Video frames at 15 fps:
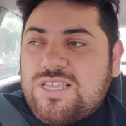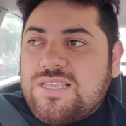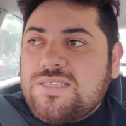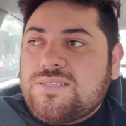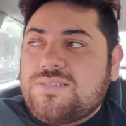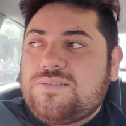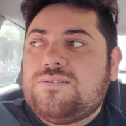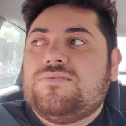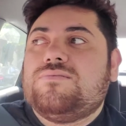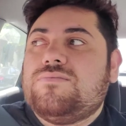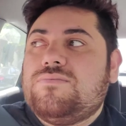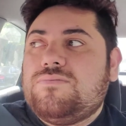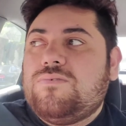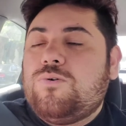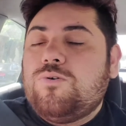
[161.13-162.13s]
is,
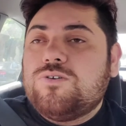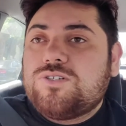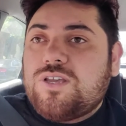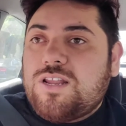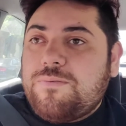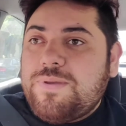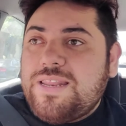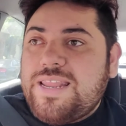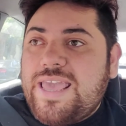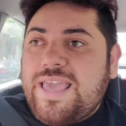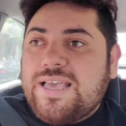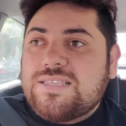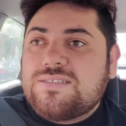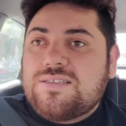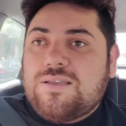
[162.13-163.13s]
who's going to be
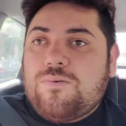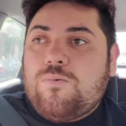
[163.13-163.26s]
next?